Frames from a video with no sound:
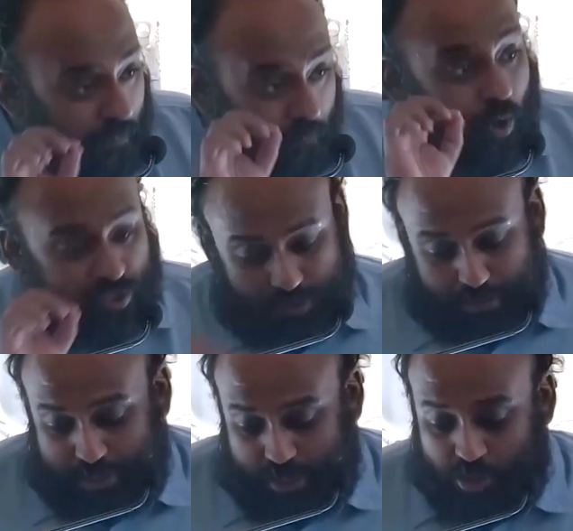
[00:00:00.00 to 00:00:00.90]

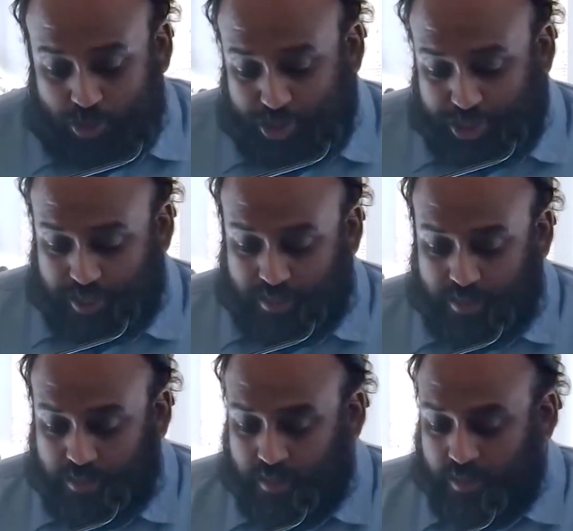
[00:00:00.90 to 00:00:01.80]
possible
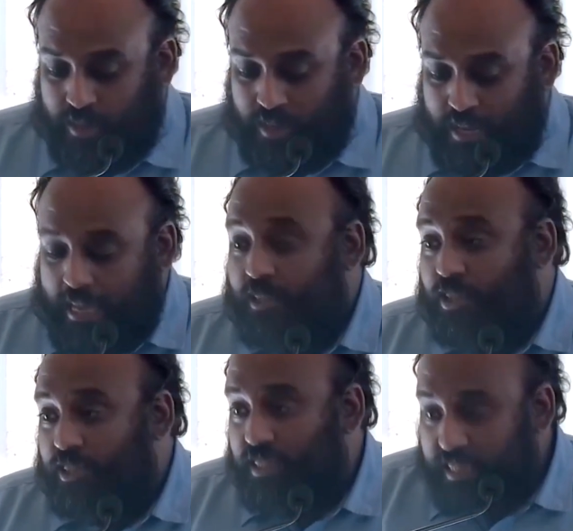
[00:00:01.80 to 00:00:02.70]
solution is
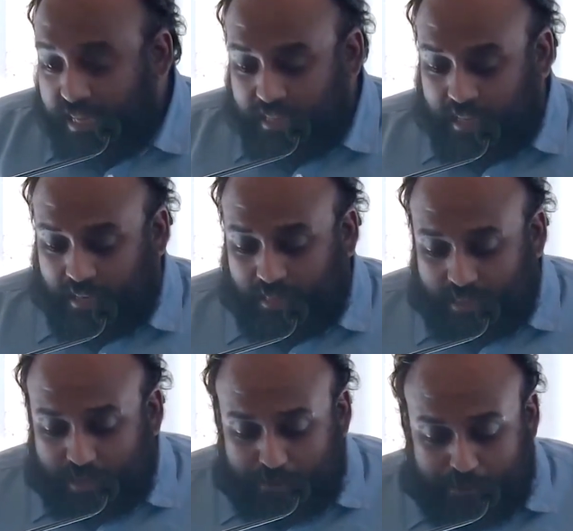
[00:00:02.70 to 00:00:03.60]
to see that the
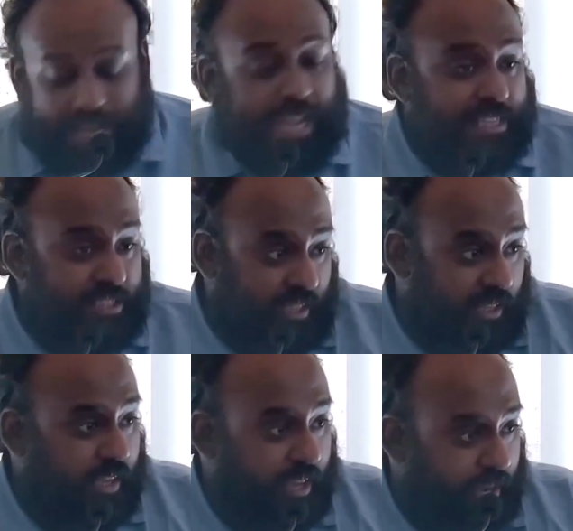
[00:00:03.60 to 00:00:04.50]
term angel
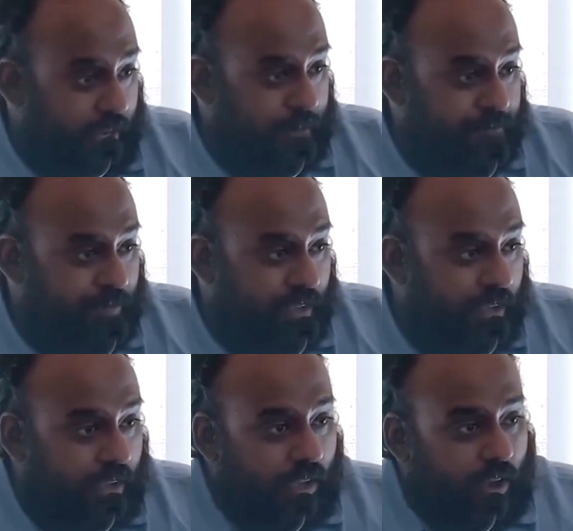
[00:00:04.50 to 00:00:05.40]
here
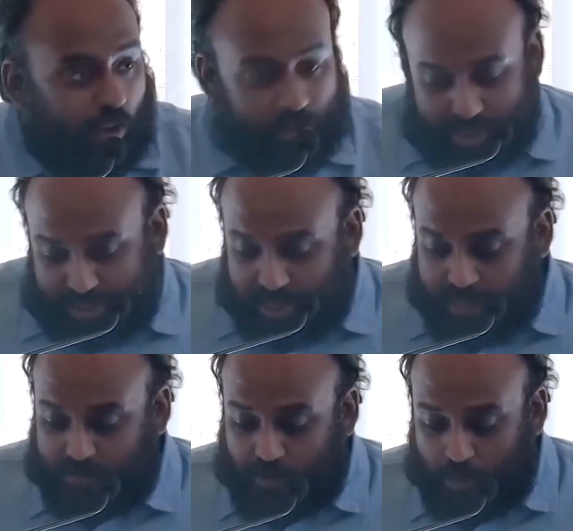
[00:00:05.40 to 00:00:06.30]

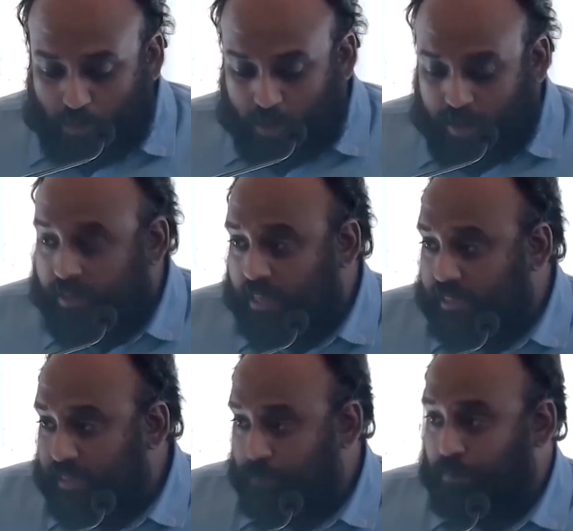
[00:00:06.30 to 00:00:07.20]
originates from a word that
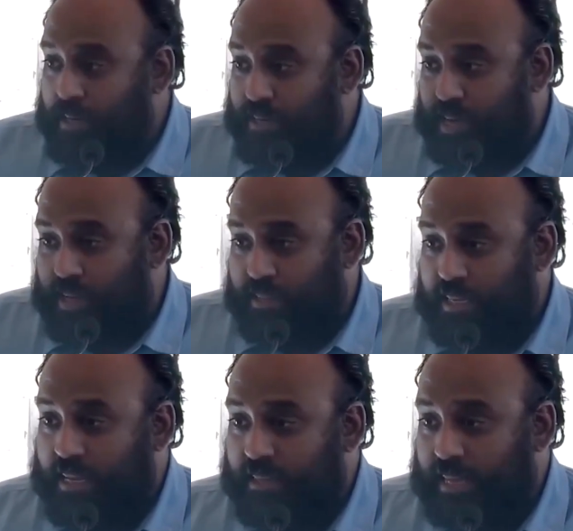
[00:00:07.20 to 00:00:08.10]
simply
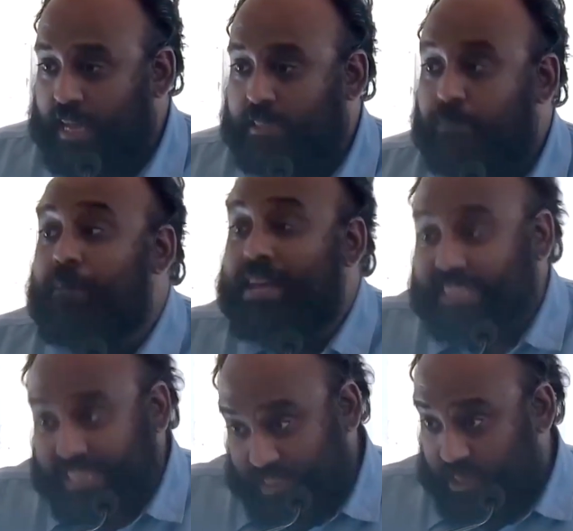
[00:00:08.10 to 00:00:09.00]
translates as
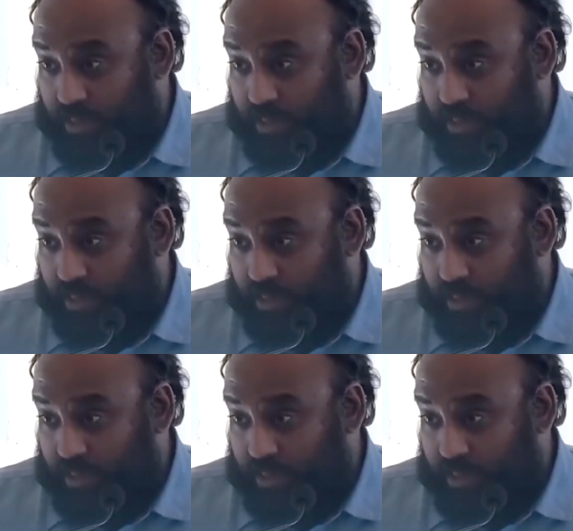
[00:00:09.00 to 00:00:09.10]
messenger.